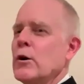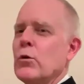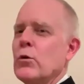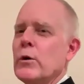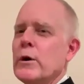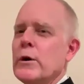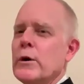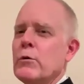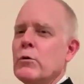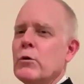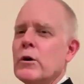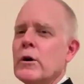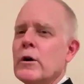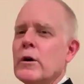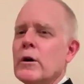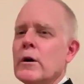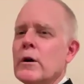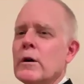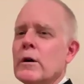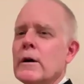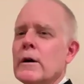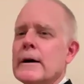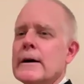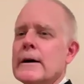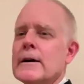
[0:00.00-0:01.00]
we
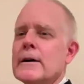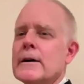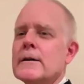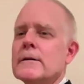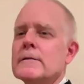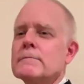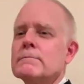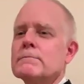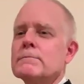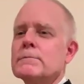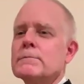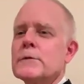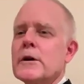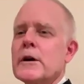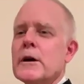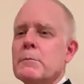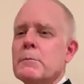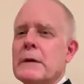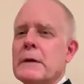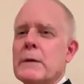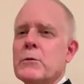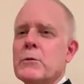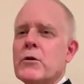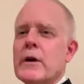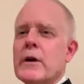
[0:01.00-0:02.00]
were
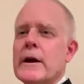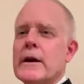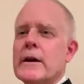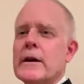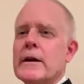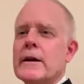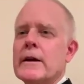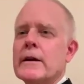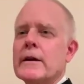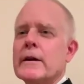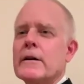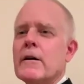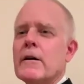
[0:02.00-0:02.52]
commemorating